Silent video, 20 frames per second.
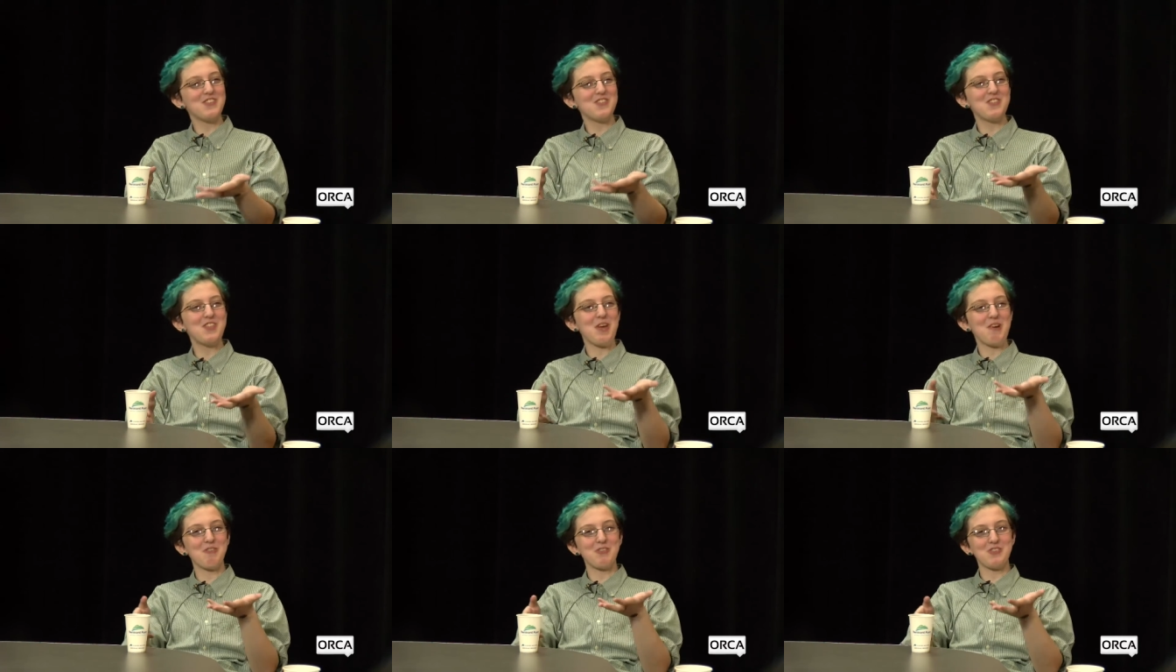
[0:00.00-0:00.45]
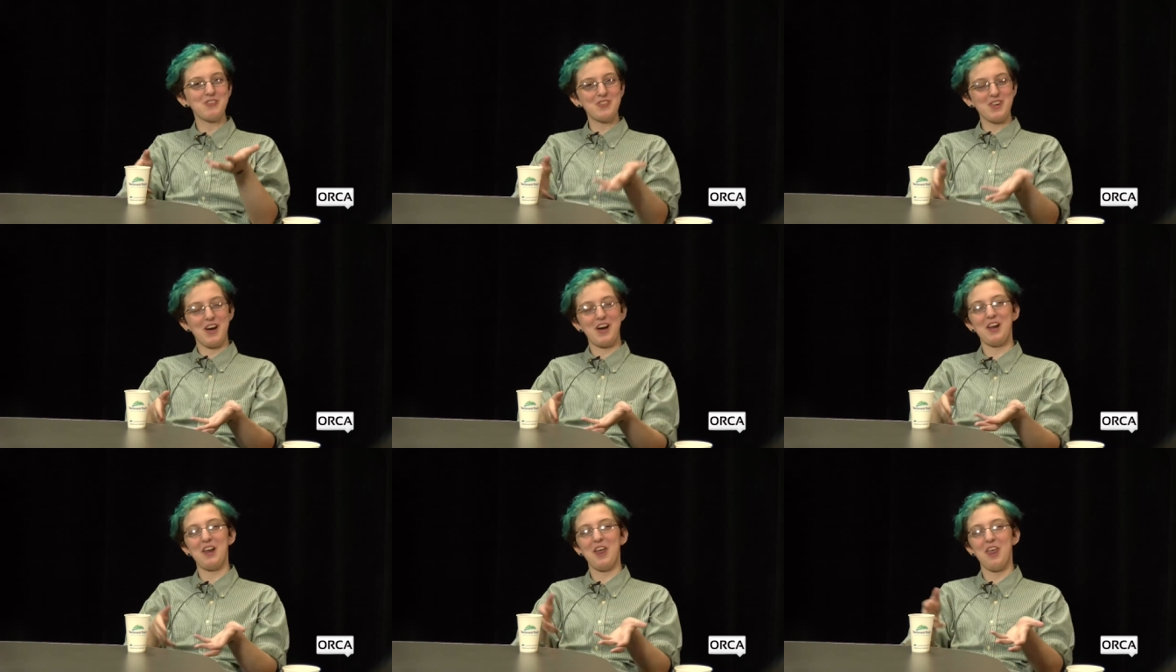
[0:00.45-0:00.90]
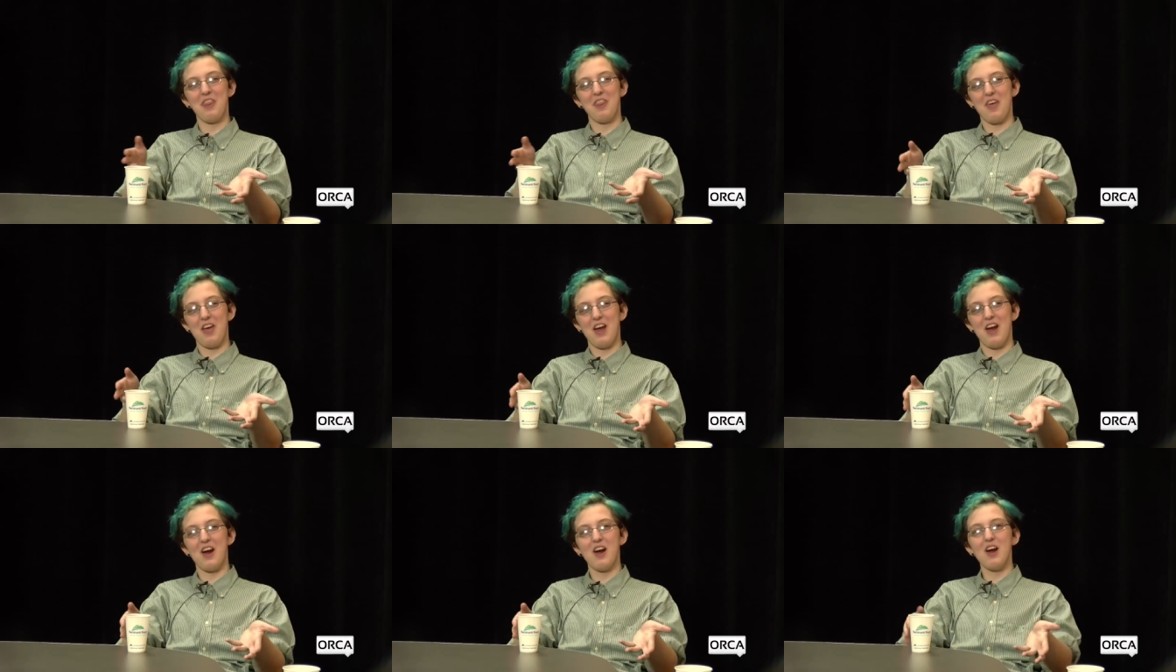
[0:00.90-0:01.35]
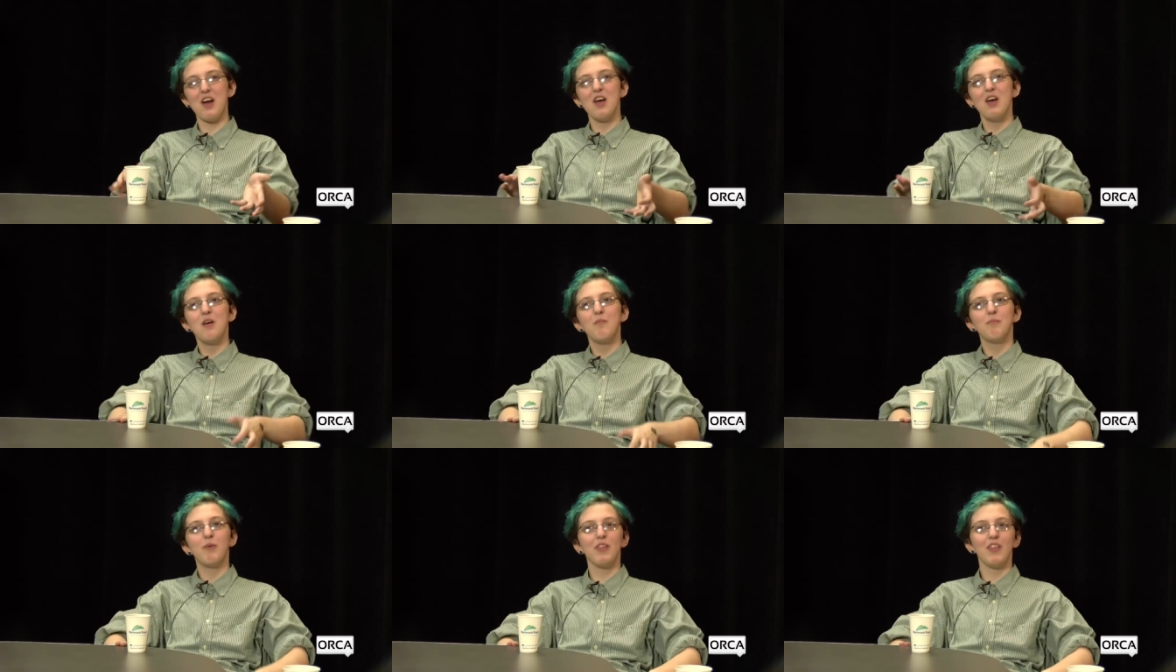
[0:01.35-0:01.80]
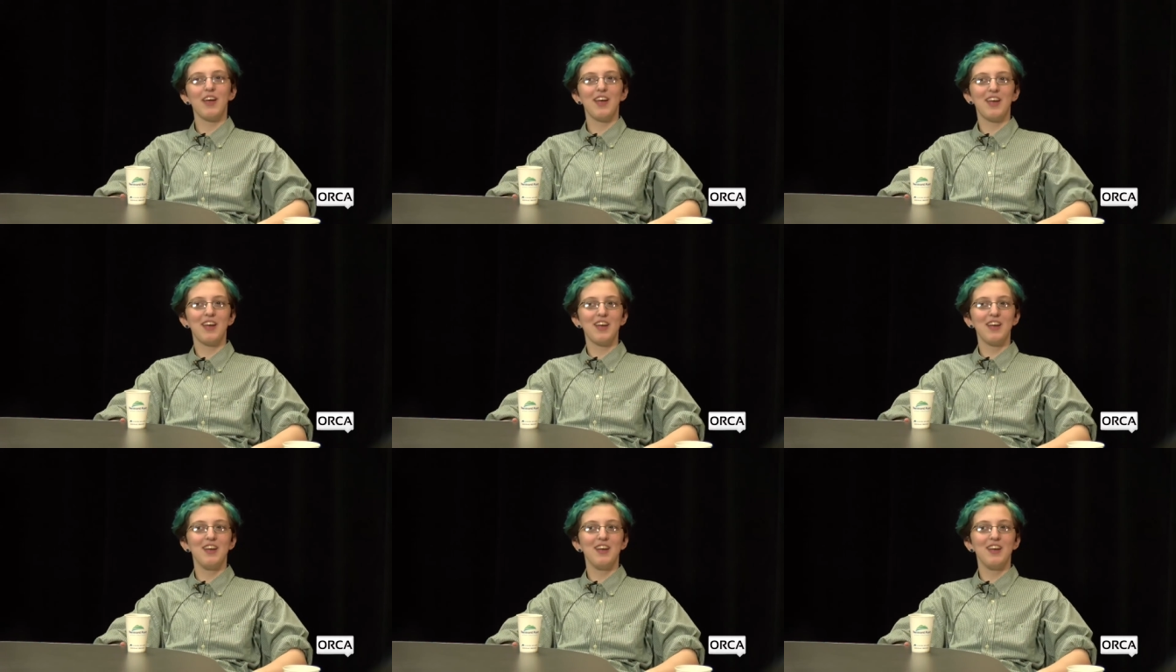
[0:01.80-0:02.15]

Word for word: They were just kind of there, but like